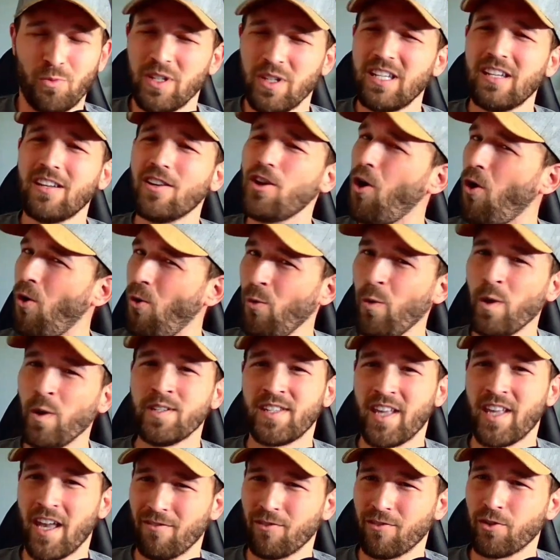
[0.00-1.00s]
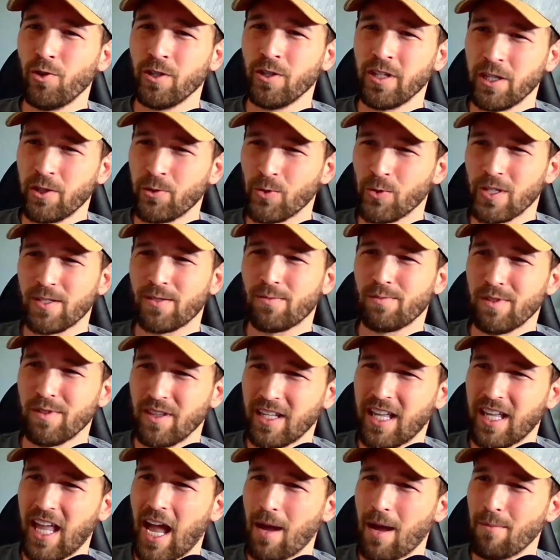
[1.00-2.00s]
We didn't always have Cookie Crisp
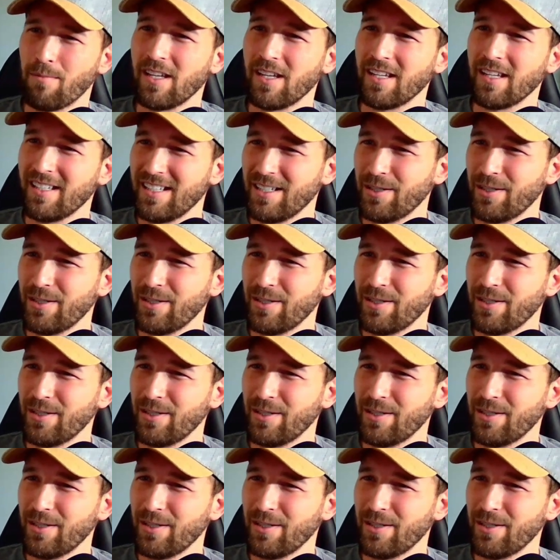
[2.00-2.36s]
in the cabinet.